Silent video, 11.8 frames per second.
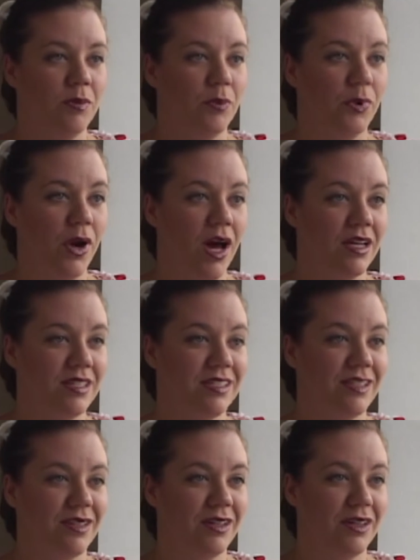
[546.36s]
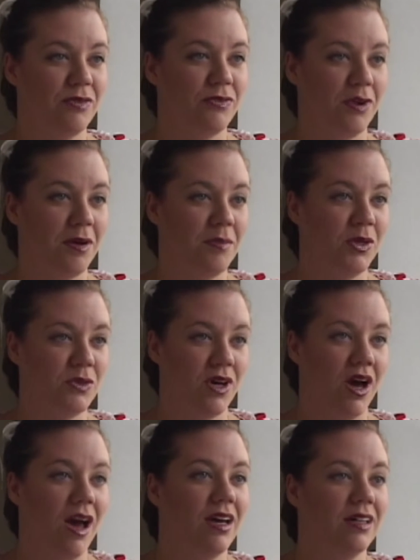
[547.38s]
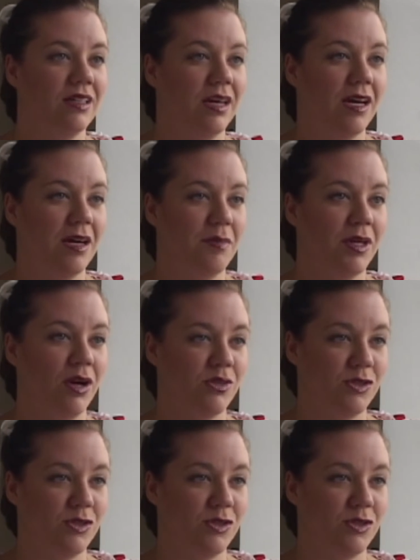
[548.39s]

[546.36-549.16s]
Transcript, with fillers: brought from Utah um, in our